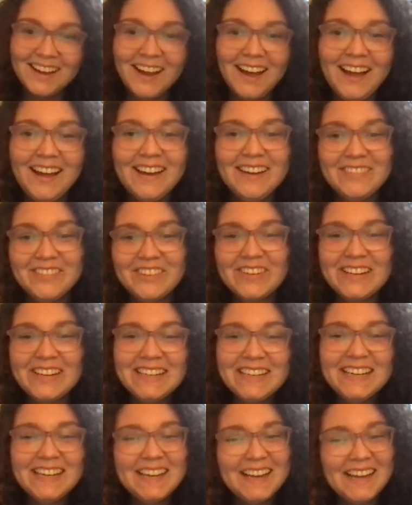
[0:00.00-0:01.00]
Hi, everyone.
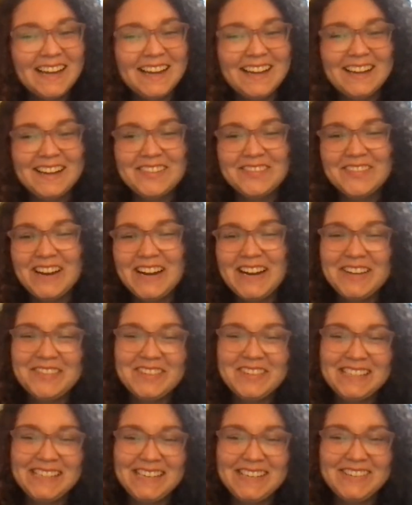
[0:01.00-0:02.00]
My
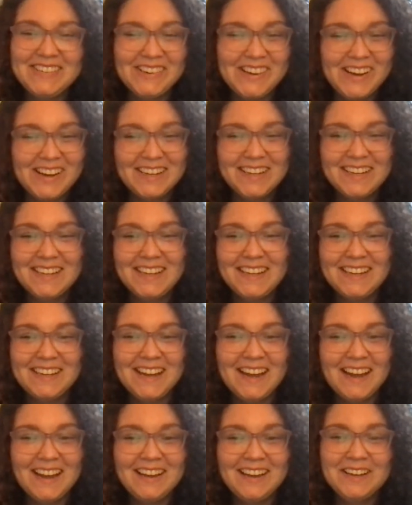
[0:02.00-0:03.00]
name is Adriana, and
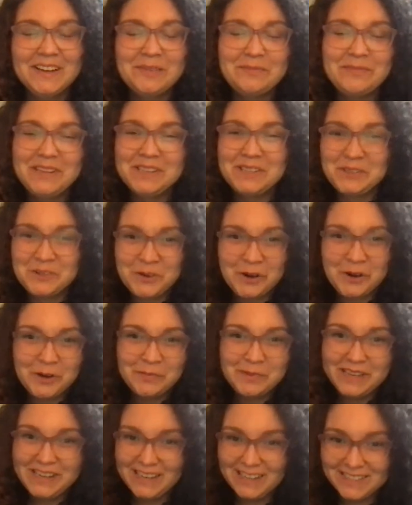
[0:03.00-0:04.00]
I am the
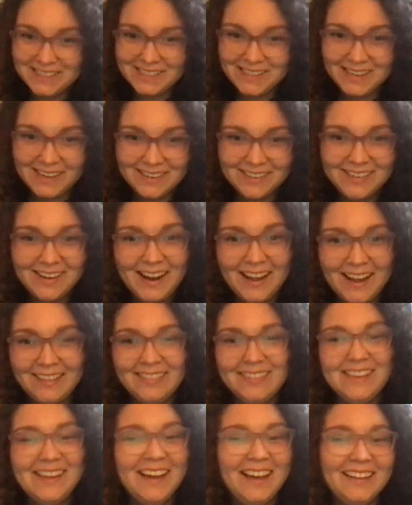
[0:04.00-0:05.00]
astronomy educator
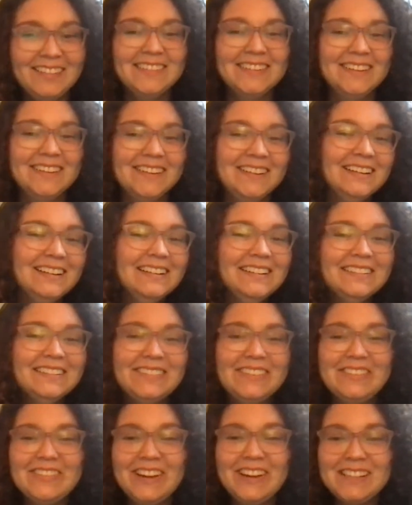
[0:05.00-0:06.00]
at the Adler.
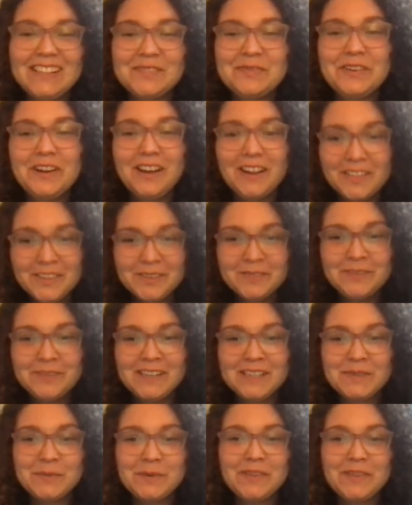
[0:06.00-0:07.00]
We've got some other
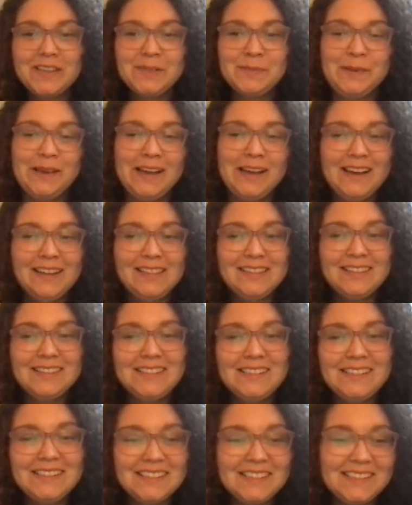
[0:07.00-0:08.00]
friends with us behind the
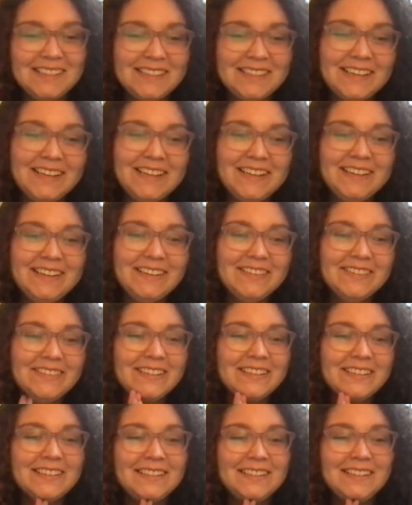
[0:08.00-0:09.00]
scenes tonight. You
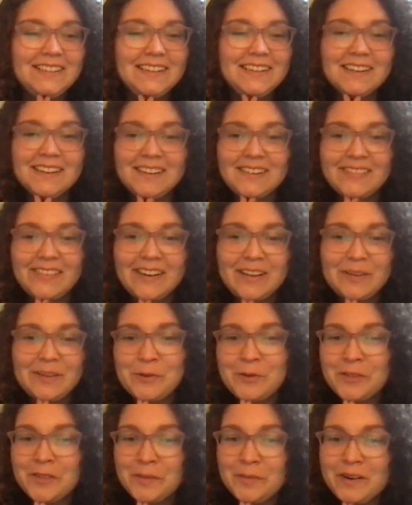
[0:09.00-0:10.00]
can see already
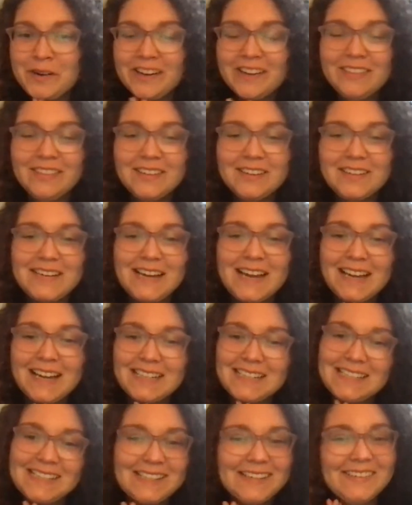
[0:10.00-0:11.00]
both of them are in the
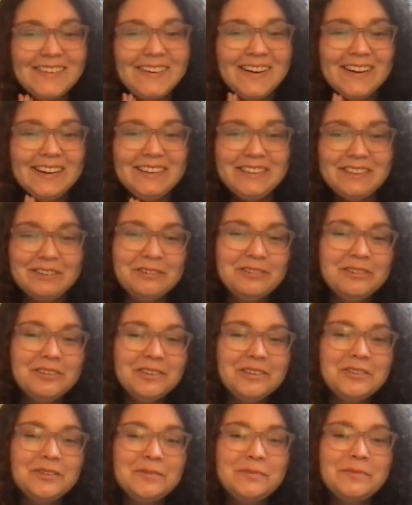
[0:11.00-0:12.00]
chat. So our
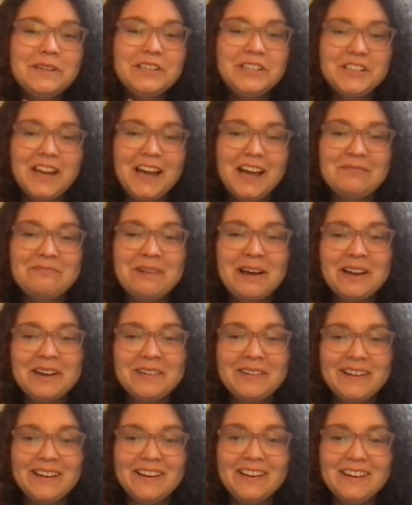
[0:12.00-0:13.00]
YouTube chat
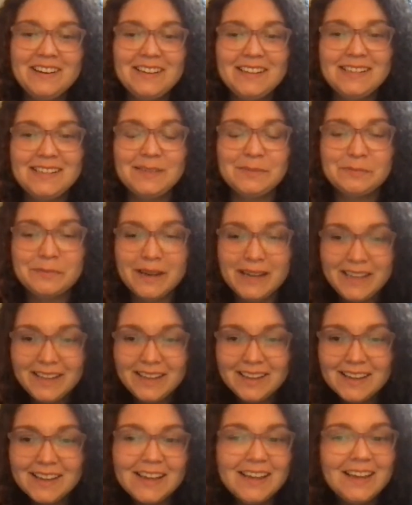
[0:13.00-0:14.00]
moderator is
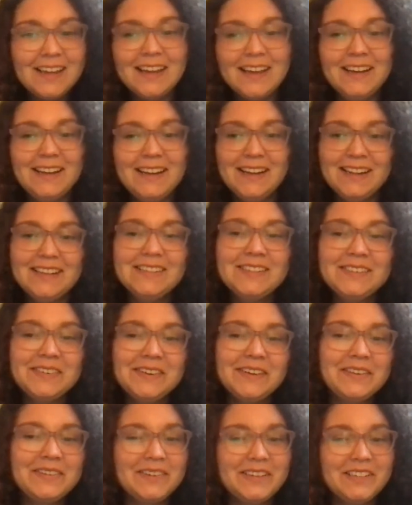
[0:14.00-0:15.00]
Mike, and
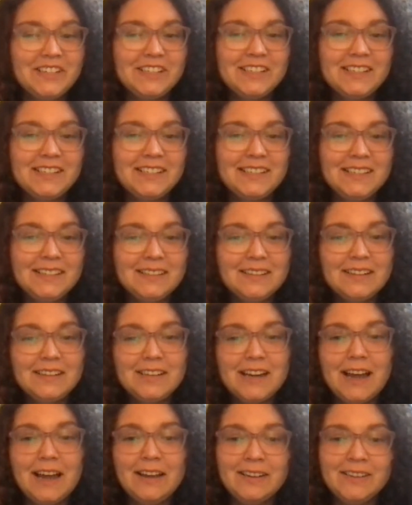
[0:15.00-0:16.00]
answering questions in the
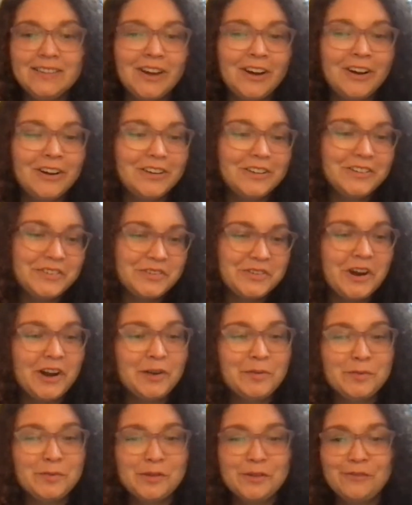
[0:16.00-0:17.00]
chat is our
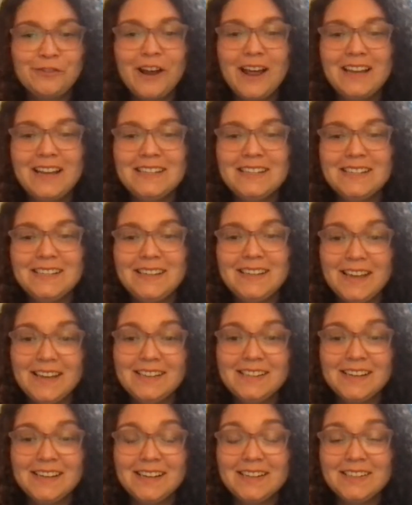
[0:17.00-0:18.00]
astronomer friend
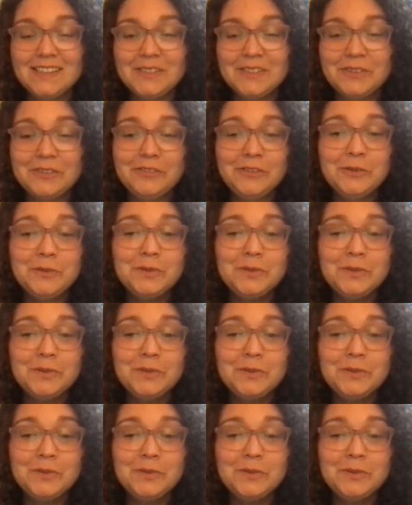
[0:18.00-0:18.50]
Geza. So if